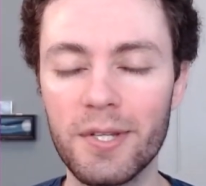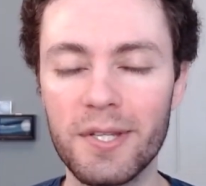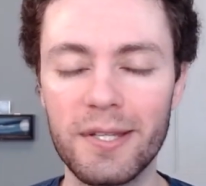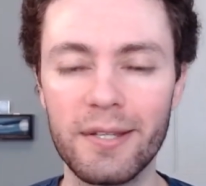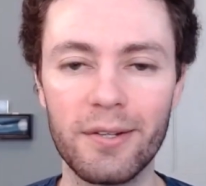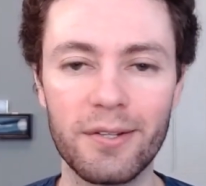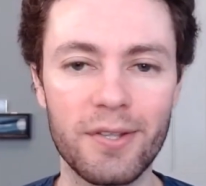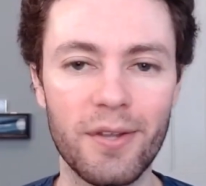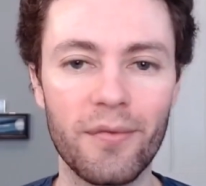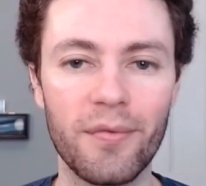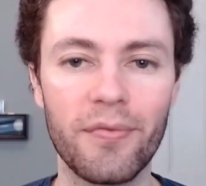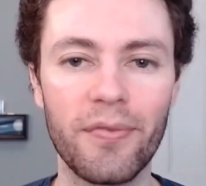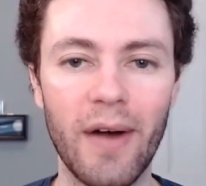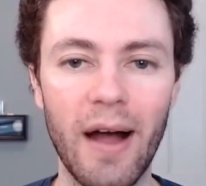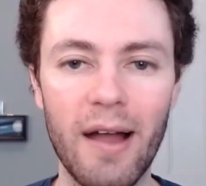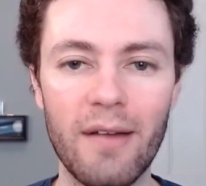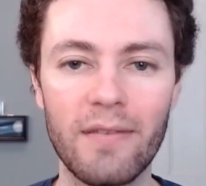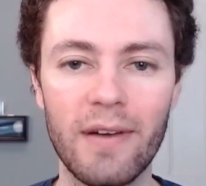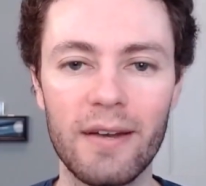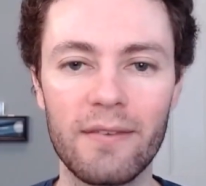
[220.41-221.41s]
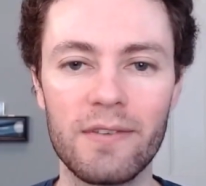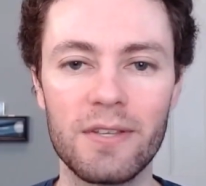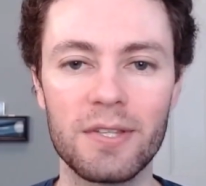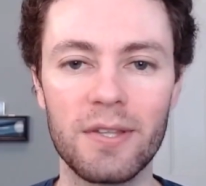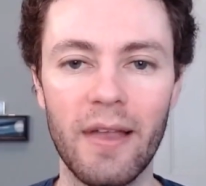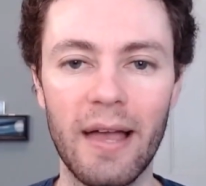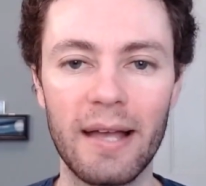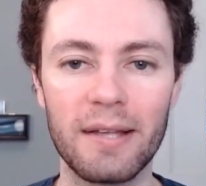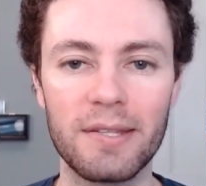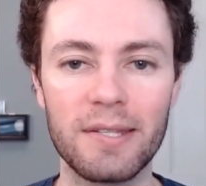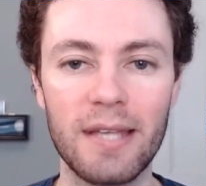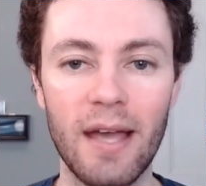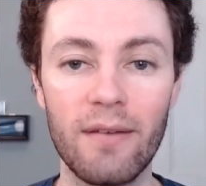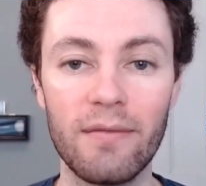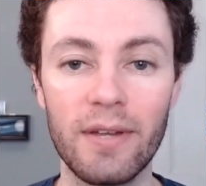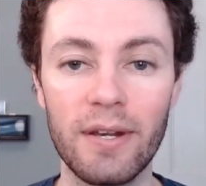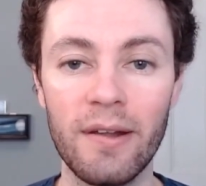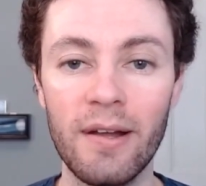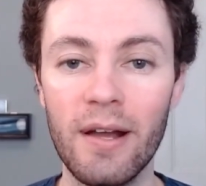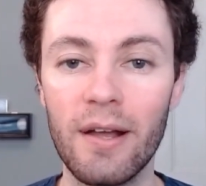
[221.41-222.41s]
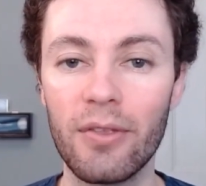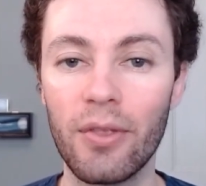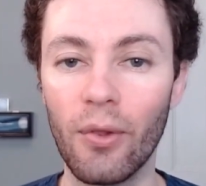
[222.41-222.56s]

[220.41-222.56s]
steals in 5 out of his last 7.